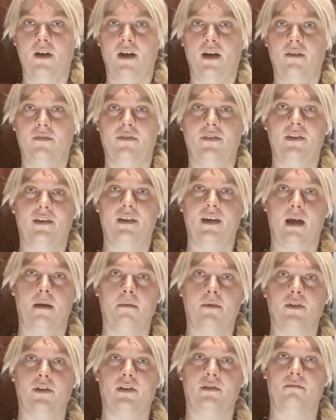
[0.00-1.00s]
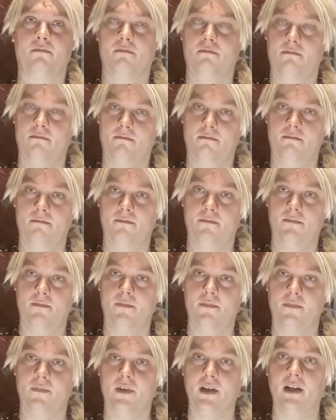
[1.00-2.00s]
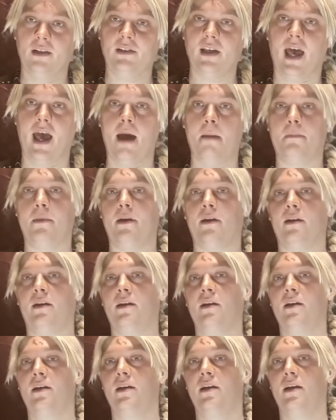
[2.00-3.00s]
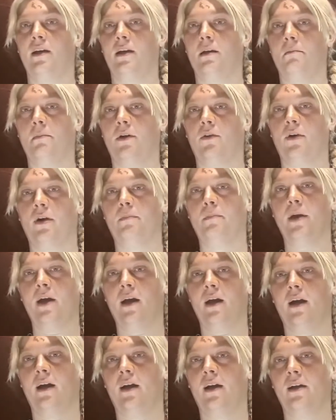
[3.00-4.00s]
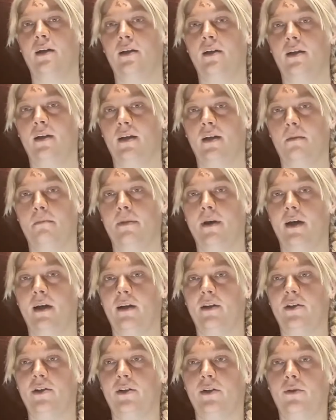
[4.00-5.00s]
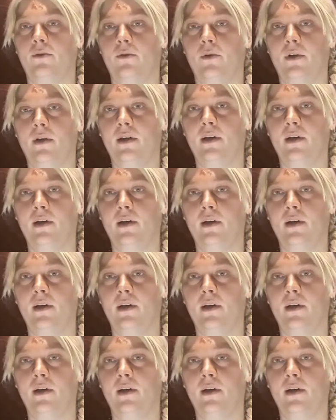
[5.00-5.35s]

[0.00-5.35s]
if damage does happen, it can be repaired, compared to